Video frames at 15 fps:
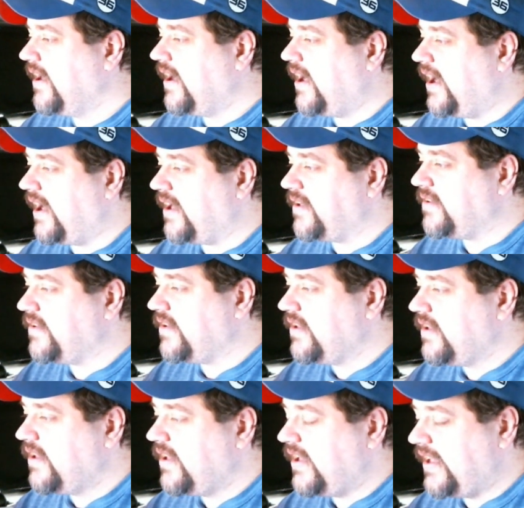Uh,
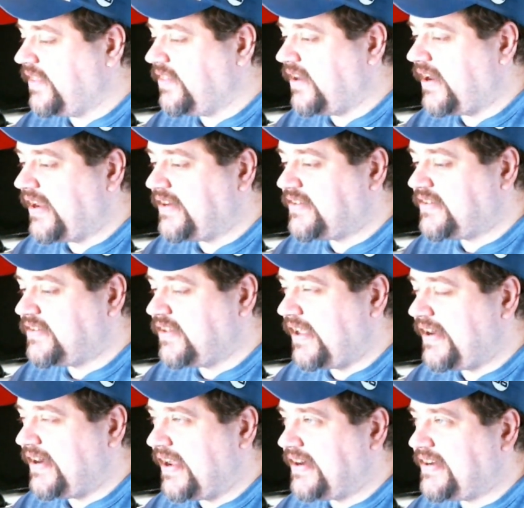in the ni-
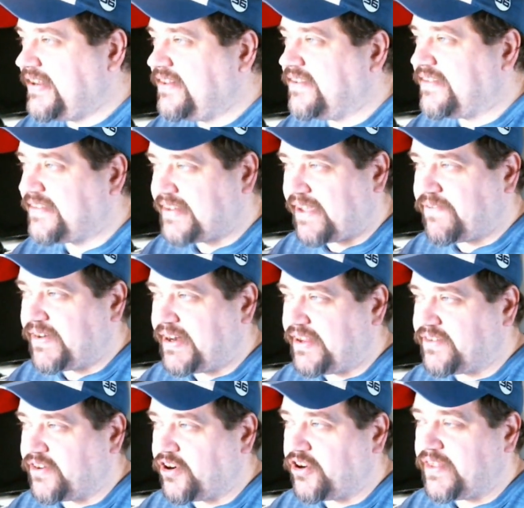late
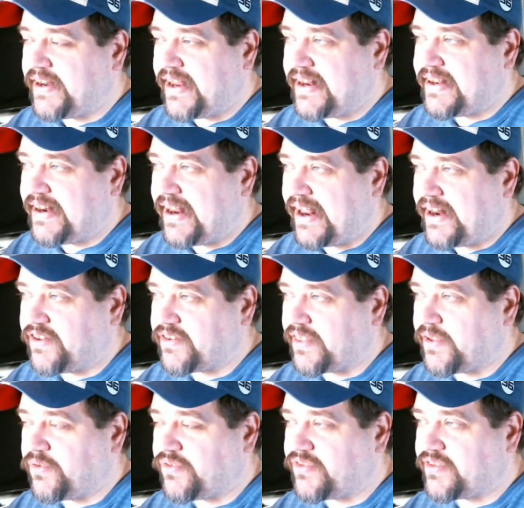1970s and early 1980s, I
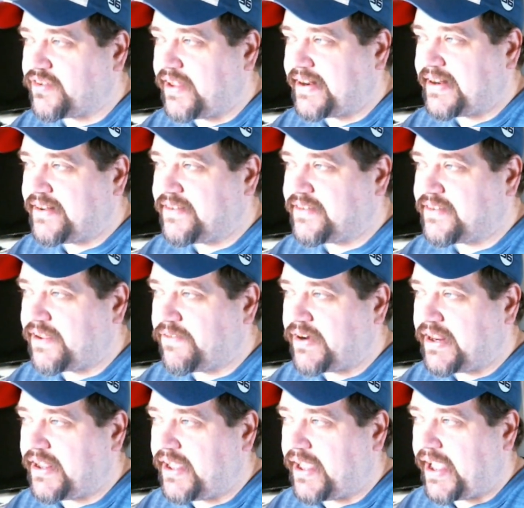think it was
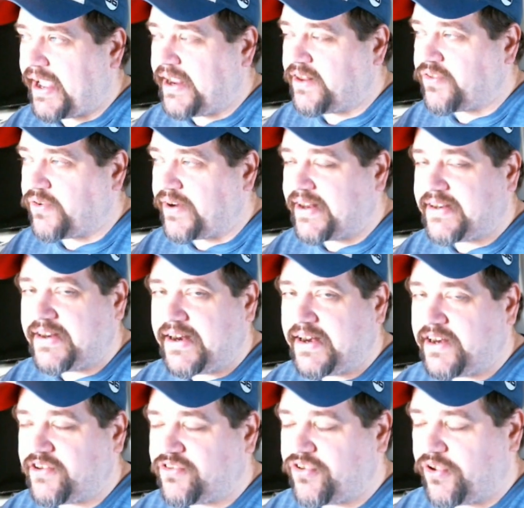1978 through
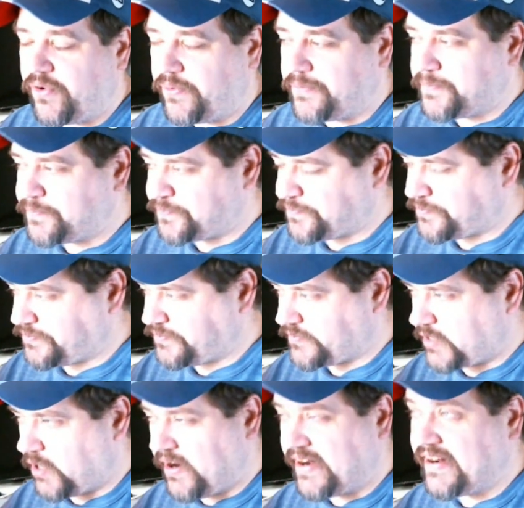1982,
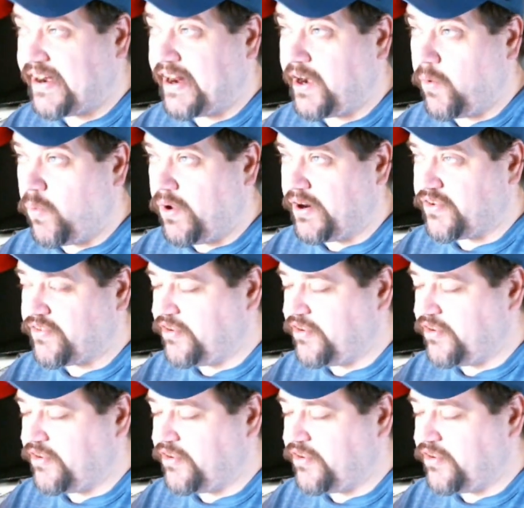or 1981,